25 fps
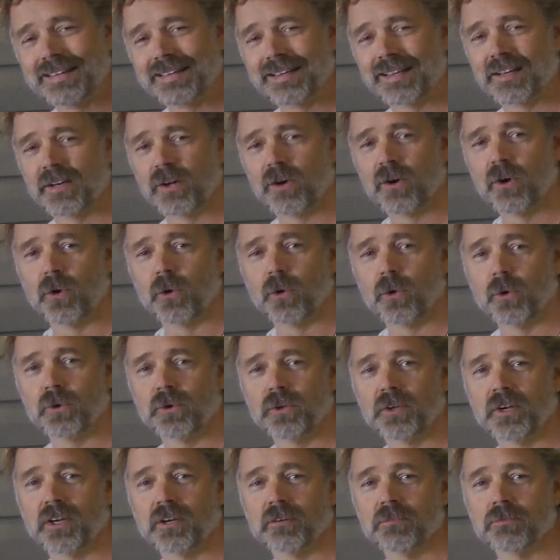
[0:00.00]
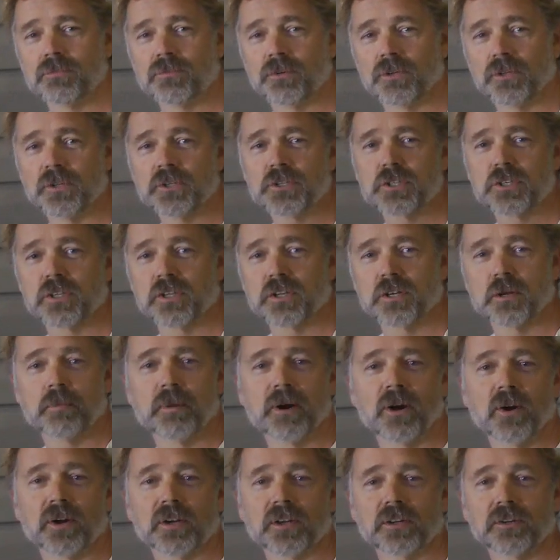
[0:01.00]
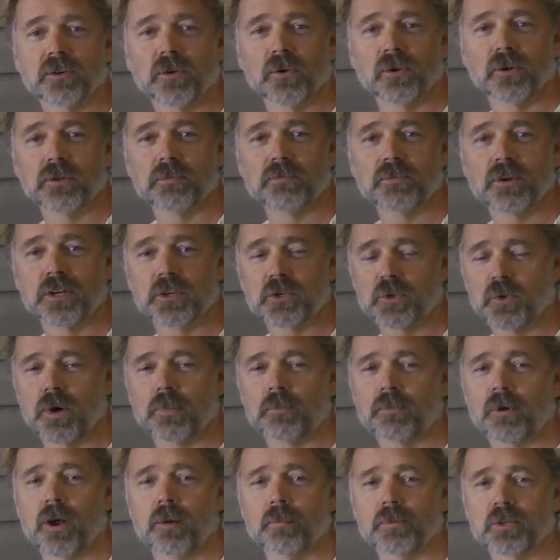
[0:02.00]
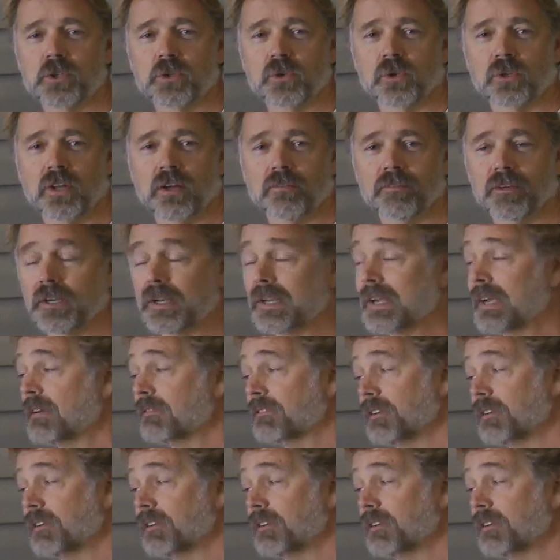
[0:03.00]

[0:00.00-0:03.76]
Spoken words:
get a hold of Felicity, An American Girl Adventure. I promise you'll love it.